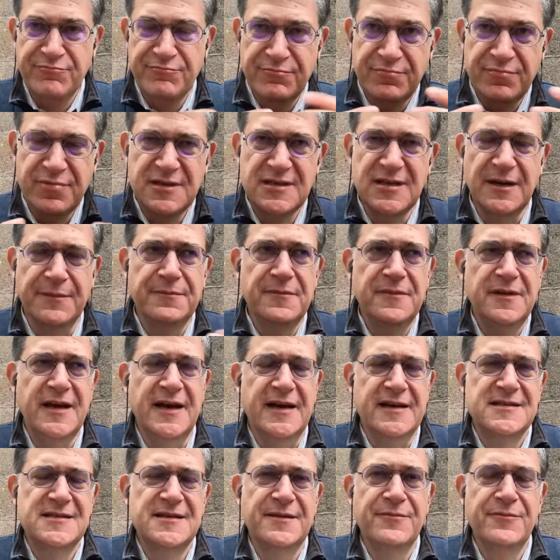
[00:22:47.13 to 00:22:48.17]

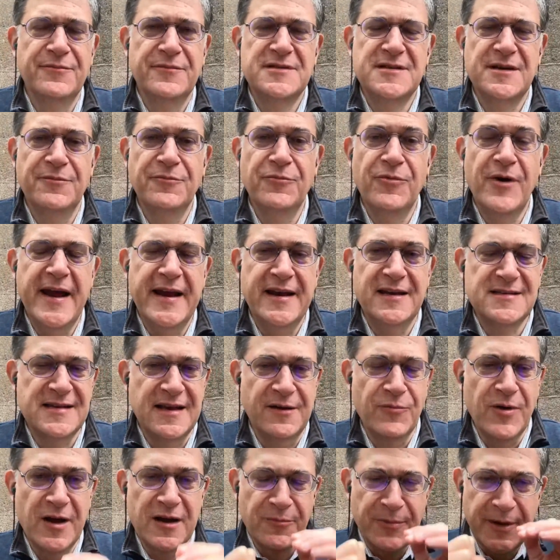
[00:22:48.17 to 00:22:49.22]
some way to say,
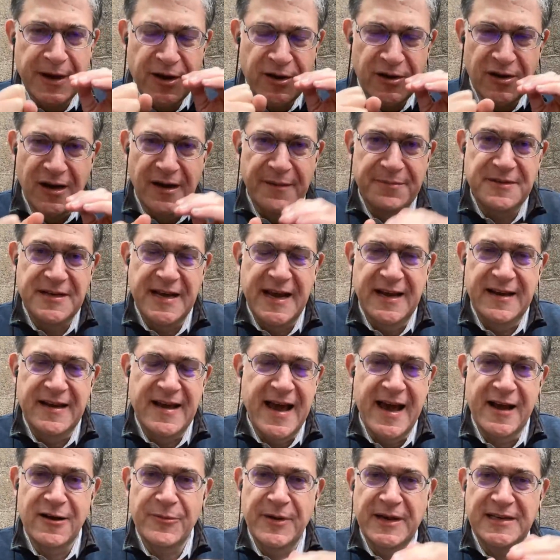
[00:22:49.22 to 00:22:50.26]
when are we going to update?
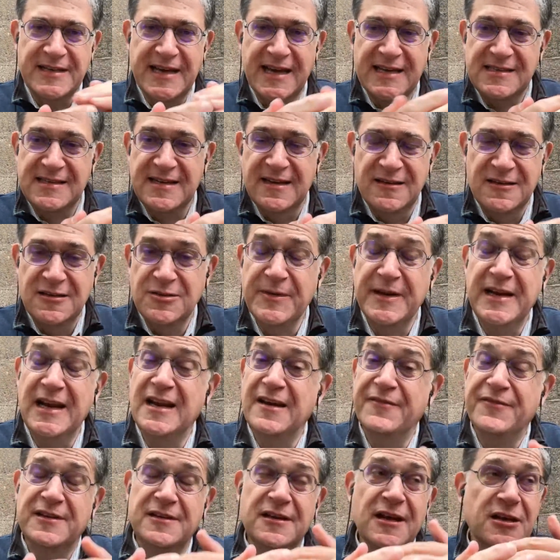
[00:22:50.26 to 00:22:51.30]
How do we test it? Do we
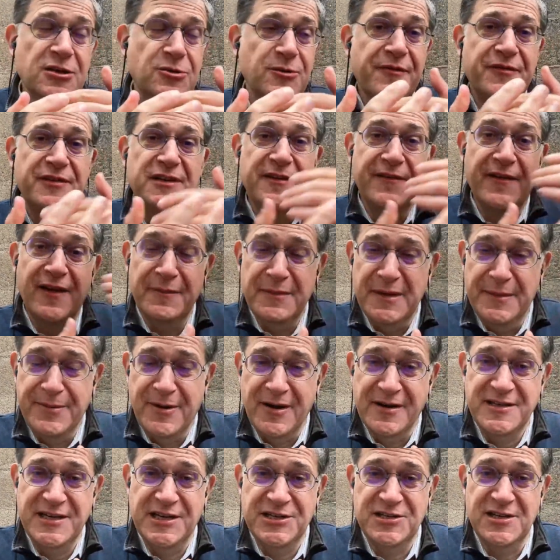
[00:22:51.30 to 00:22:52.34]
have a development
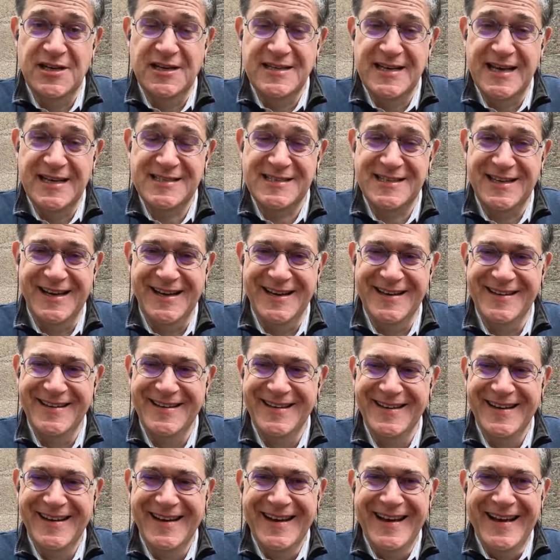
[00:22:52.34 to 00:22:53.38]
partition to test on?
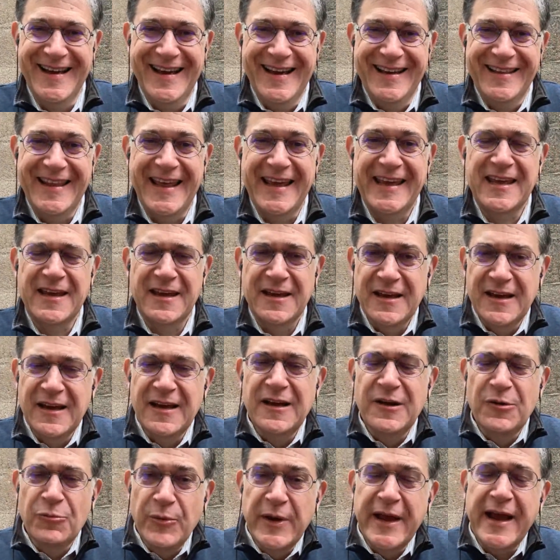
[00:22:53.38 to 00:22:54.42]
Like,
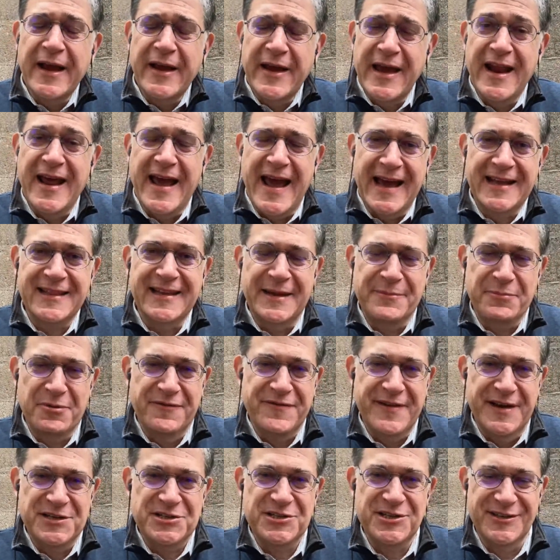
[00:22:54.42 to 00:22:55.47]
we got to act like
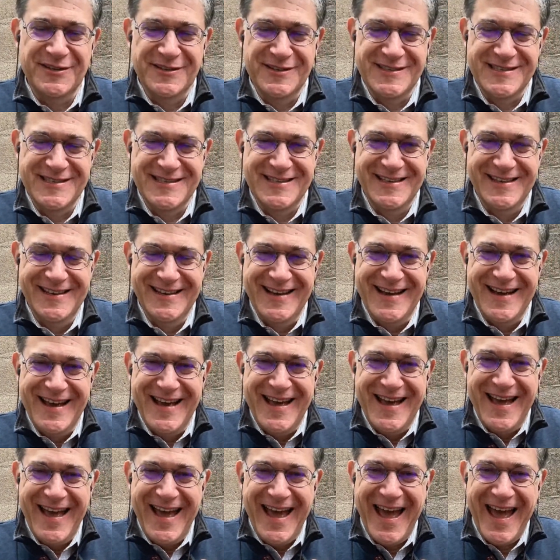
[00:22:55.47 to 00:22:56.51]
professionals
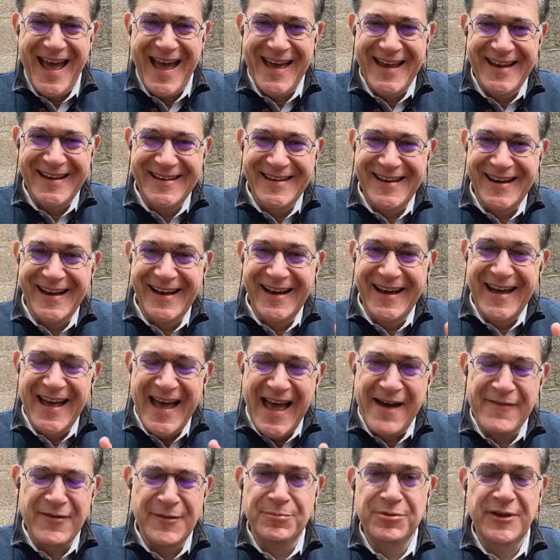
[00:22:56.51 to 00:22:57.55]
and
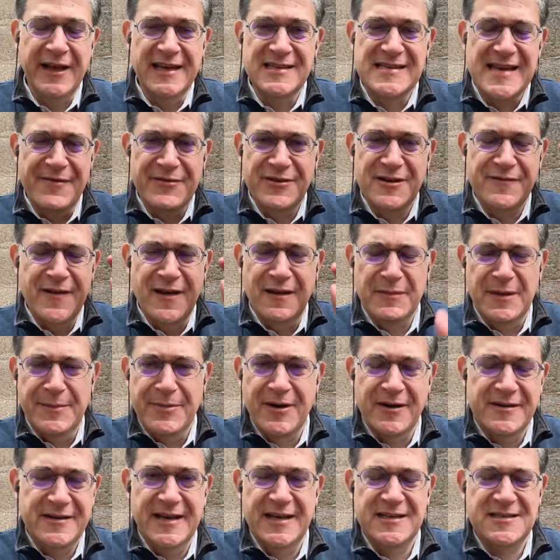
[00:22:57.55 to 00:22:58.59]
have a development
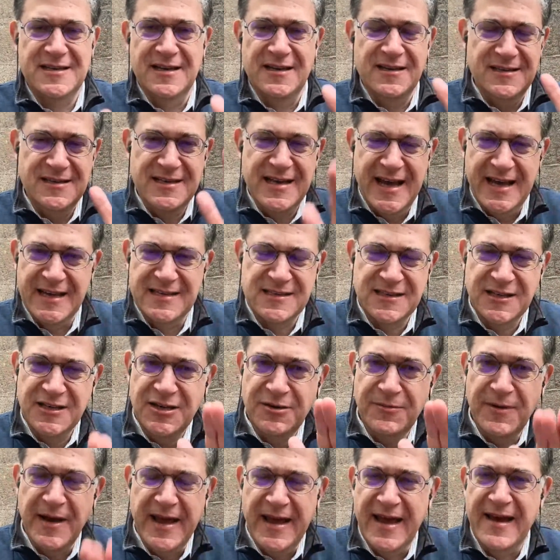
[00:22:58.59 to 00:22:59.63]
partition, test,
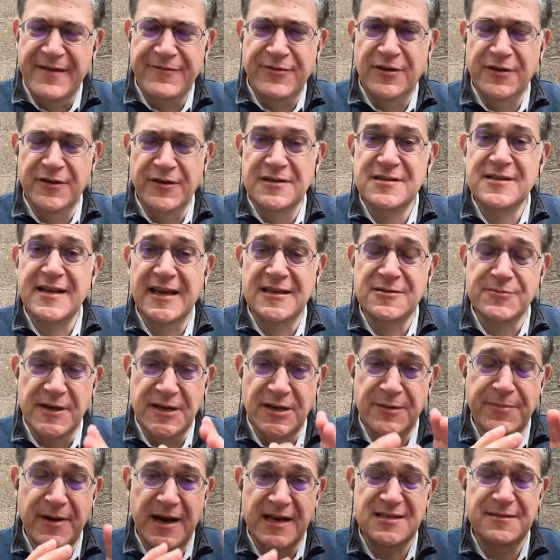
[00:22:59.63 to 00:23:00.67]
QA, have all those things when you
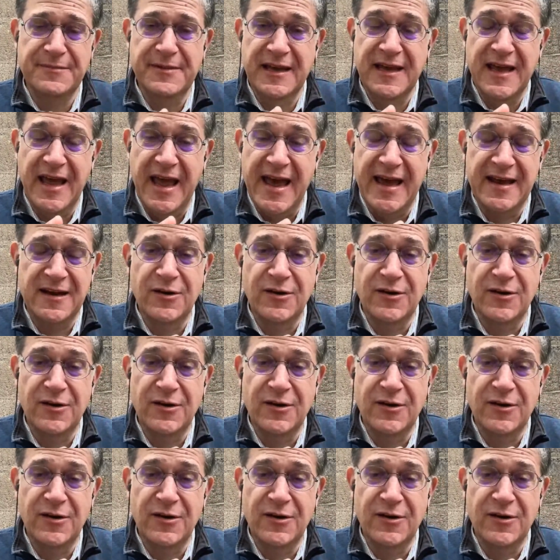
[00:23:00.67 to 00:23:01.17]
possibly can,